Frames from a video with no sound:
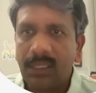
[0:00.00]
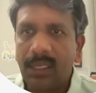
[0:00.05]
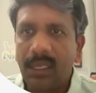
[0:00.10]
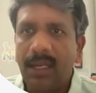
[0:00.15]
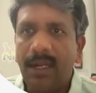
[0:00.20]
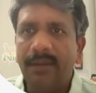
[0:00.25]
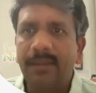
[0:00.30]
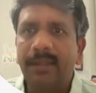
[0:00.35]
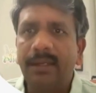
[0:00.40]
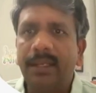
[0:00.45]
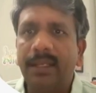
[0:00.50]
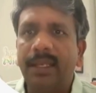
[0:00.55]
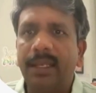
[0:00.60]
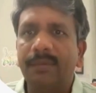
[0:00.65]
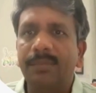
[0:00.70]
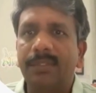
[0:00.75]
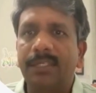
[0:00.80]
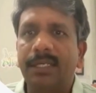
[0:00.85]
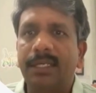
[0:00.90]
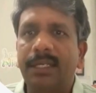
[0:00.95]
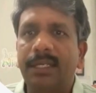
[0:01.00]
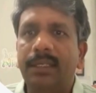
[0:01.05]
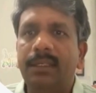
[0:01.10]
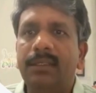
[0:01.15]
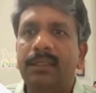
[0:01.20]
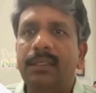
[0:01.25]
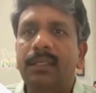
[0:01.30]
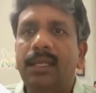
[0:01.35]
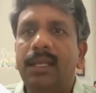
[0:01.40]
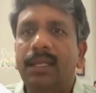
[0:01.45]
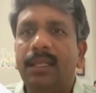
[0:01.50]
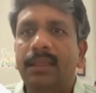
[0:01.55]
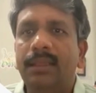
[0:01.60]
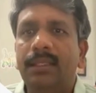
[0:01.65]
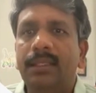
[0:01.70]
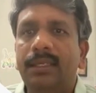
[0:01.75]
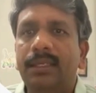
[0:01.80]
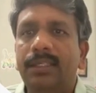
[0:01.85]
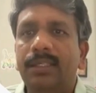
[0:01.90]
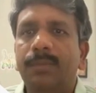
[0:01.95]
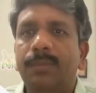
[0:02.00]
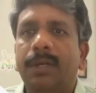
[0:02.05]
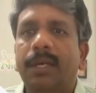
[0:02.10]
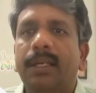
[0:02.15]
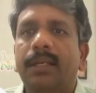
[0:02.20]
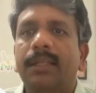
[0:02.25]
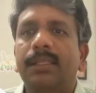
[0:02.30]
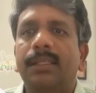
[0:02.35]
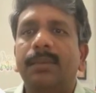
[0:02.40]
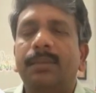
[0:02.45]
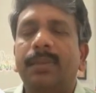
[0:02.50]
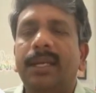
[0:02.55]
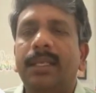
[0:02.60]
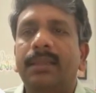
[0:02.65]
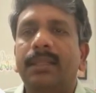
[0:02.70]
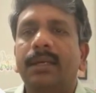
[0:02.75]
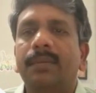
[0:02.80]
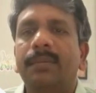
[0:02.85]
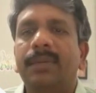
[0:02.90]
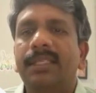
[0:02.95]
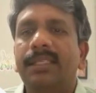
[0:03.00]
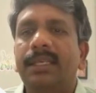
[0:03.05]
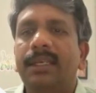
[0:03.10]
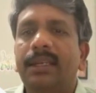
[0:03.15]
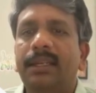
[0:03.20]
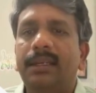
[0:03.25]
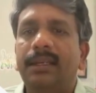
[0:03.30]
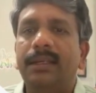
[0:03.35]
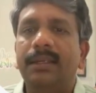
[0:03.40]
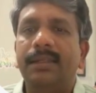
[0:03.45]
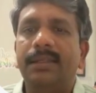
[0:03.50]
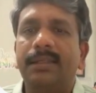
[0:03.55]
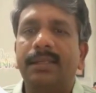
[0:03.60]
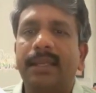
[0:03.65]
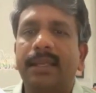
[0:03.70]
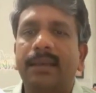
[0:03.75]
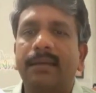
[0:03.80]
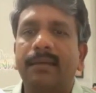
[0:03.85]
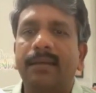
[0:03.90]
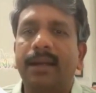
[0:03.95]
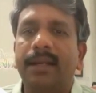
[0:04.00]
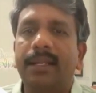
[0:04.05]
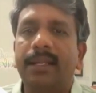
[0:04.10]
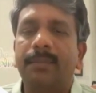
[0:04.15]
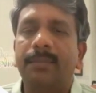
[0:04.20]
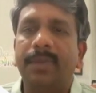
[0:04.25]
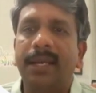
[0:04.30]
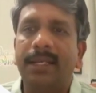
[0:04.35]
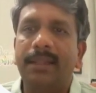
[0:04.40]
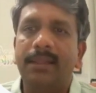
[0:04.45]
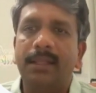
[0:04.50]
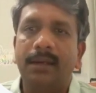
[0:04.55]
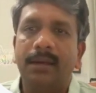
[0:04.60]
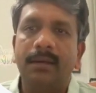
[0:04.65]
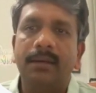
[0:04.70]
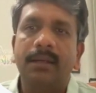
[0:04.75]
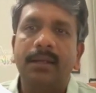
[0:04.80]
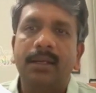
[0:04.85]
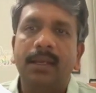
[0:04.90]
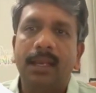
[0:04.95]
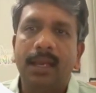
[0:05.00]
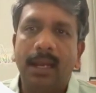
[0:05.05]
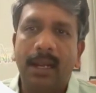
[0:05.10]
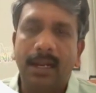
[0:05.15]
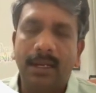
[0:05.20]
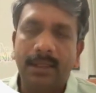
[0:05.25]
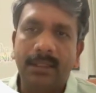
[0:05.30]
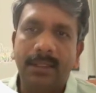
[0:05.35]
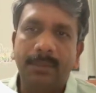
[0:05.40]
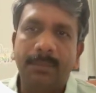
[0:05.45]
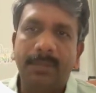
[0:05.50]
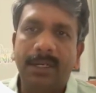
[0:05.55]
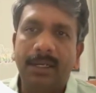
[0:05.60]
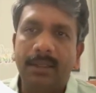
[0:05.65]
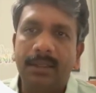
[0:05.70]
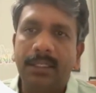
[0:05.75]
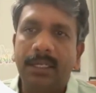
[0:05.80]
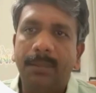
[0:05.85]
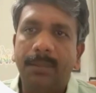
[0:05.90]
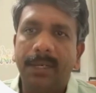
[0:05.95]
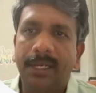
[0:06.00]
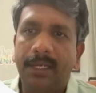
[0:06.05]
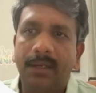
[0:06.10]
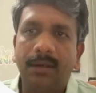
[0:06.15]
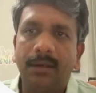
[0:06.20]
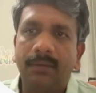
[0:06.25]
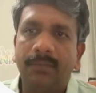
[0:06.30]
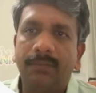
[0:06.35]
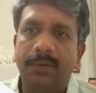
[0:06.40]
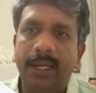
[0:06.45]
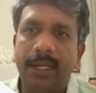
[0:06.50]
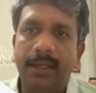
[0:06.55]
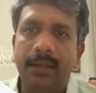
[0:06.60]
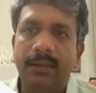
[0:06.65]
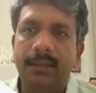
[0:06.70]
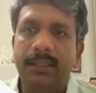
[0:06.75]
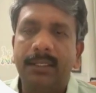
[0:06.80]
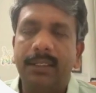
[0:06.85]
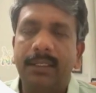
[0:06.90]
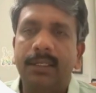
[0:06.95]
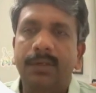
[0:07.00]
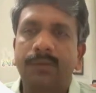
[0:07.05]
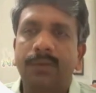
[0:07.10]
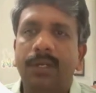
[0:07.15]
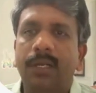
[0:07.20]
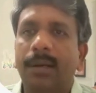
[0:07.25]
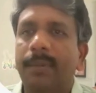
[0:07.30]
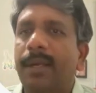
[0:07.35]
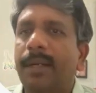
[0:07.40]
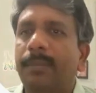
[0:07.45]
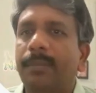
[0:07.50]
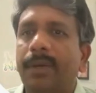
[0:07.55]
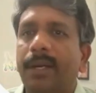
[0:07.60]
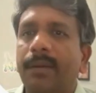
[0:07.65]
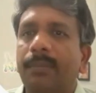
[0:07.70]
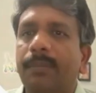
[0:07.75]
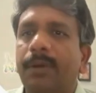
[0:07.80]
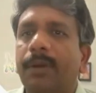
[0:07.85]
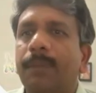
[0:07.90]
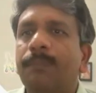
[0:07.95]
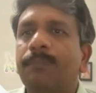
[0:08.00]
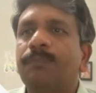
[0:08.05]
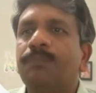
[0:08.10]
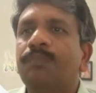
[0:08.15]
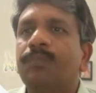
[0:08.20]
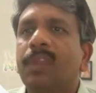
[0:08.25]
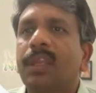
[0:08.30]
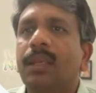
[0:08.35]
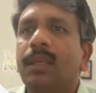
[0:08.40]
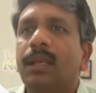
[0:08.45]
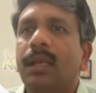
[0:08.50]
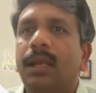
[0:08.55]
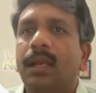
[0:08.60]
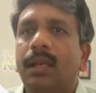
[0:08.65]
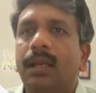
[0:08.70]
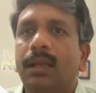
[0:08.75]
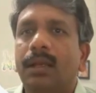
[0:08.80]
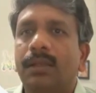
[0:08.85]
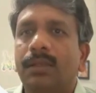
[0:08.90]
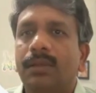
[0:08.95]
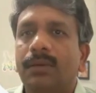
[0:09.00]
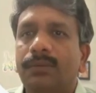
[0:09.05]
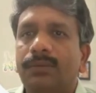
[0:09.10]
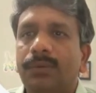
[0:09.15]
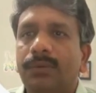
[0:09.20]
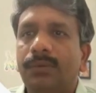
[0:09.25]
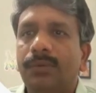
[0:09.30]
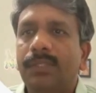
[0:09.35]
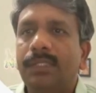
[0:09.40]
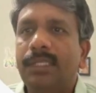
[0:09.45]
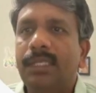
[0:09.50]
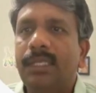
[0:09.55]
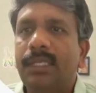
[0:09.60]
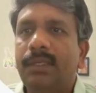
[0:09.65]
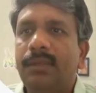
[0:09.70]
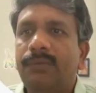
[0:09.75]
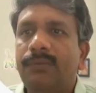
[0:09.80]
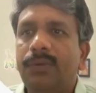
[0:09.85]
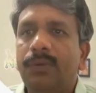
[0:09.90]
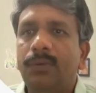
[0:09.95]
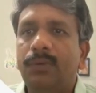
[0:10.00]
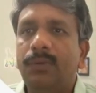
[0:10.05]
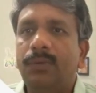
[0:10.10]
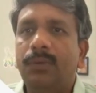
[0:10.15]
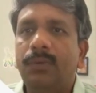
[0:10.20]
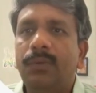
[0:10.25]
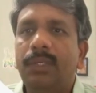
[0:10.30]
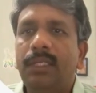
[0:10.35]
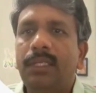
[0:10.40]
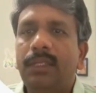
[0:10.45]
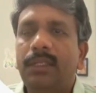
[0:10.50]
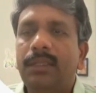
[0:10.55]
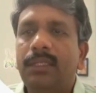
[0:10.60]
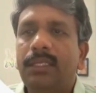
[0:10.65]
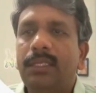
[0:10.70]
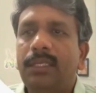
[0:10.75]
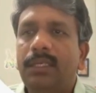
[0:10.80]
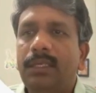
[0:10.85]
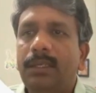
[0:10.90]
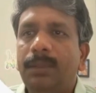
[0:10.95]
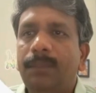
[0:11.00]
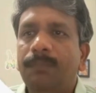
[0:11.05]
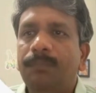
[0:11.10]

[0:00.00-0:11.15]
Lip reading: And the like I'm setting the entry point as a Python. Basically it's like running Python and then that particular file in your command prompt. So if you see, if you look into the